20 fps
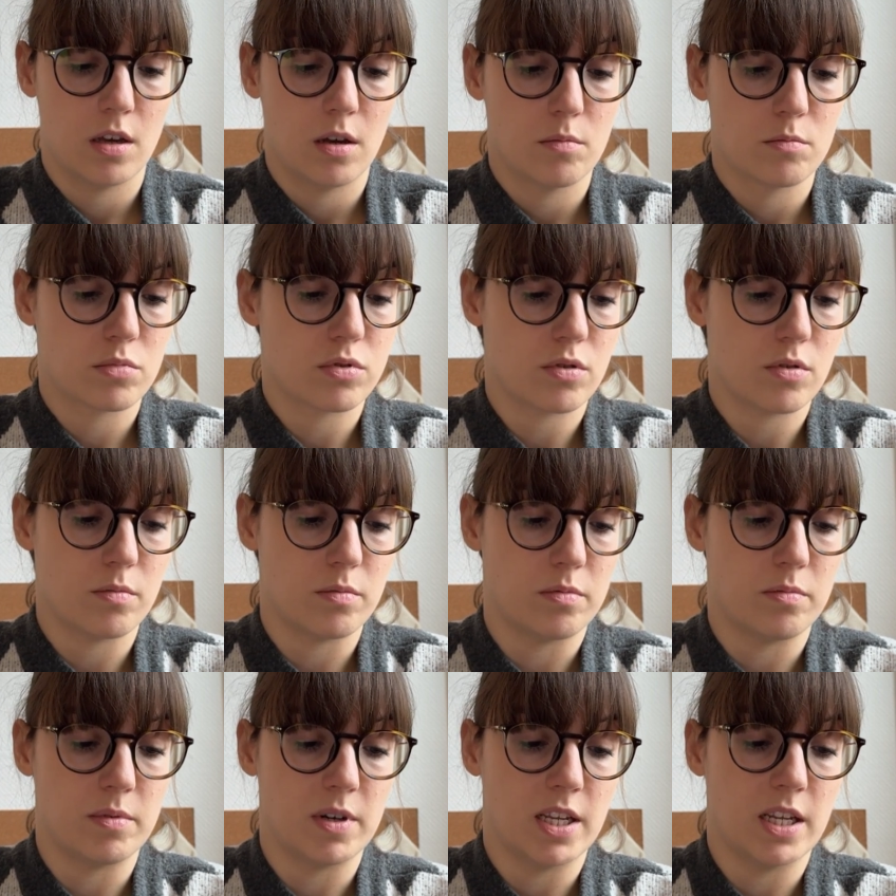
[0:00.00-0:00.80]

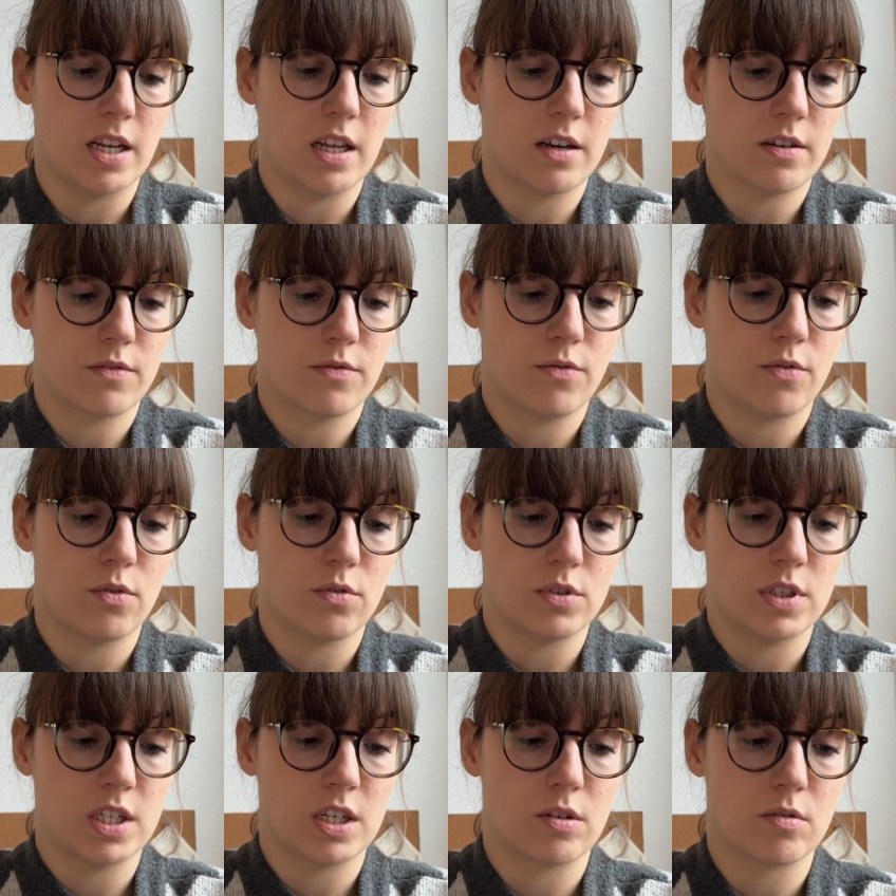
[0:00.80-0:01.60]
probably like
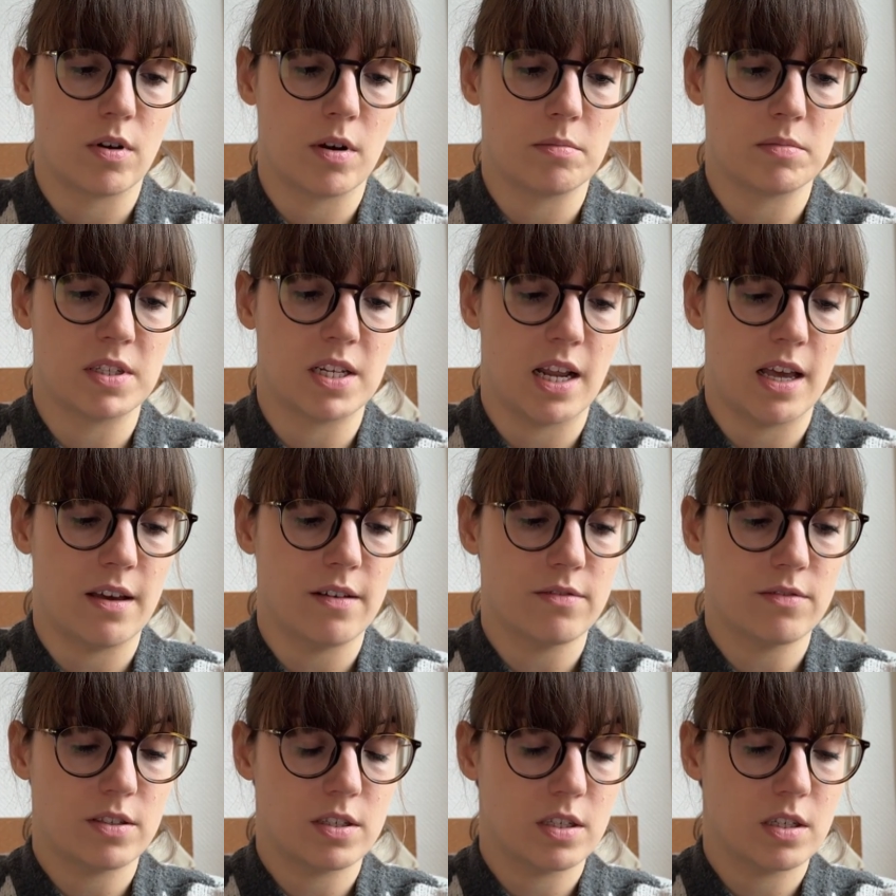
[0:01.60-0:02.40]
40 grams
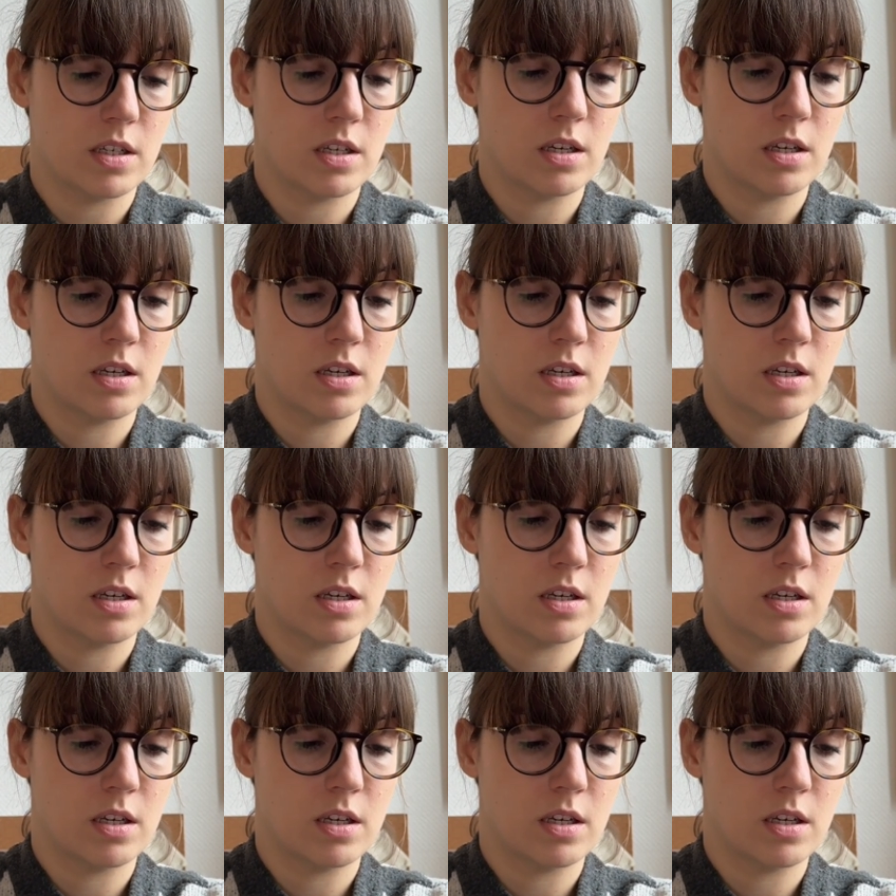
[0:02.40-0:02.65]
left.